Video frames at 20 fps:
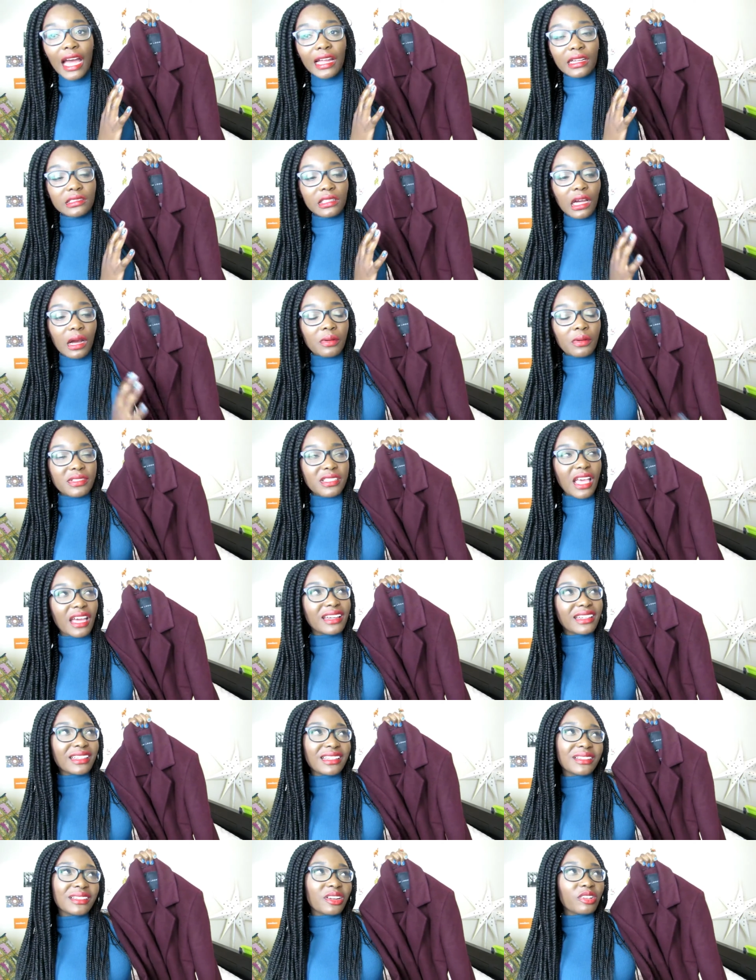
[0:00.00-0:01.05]
and I was like,
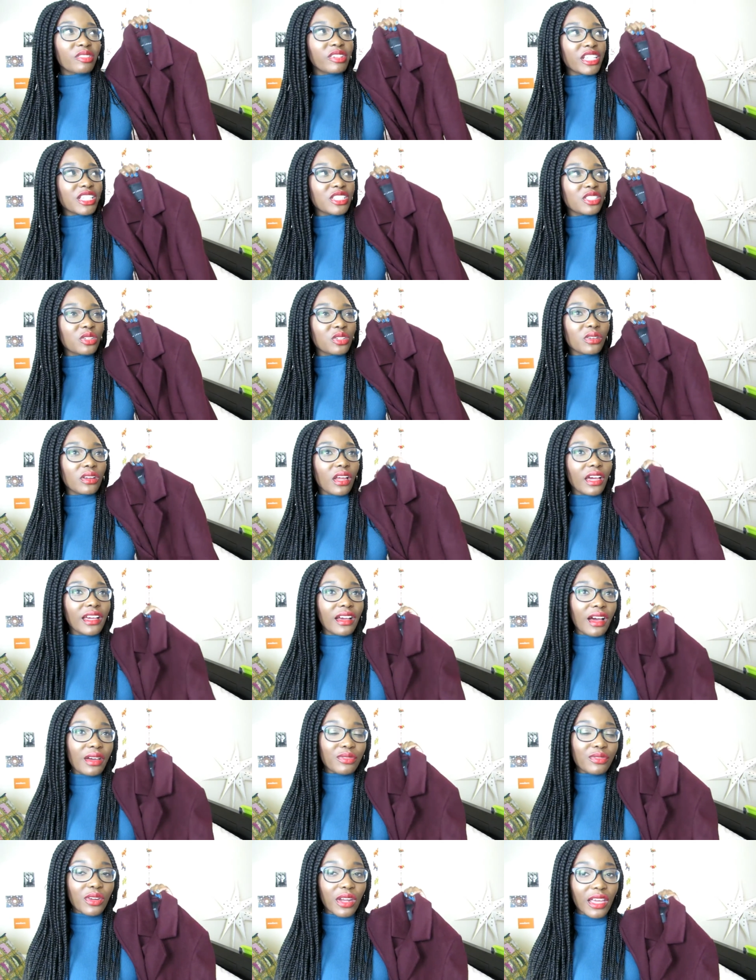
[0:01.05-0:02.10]
oh, I'm not really sure, like
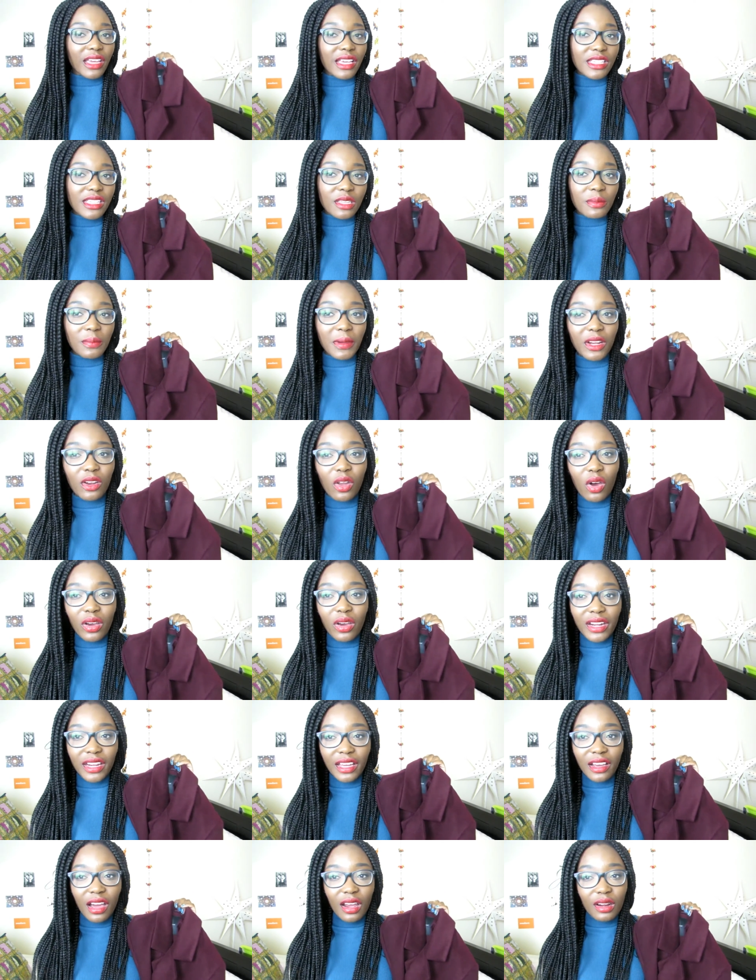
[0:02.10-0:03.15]
I feel like it's a bit long
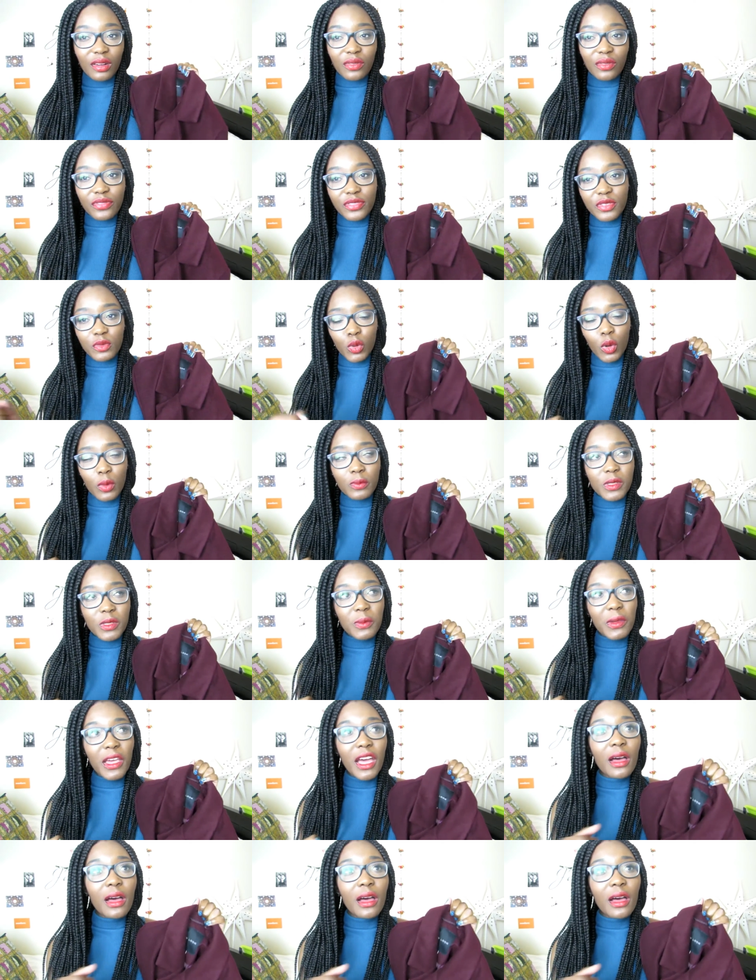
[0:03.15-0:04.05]
and it kind of swamps me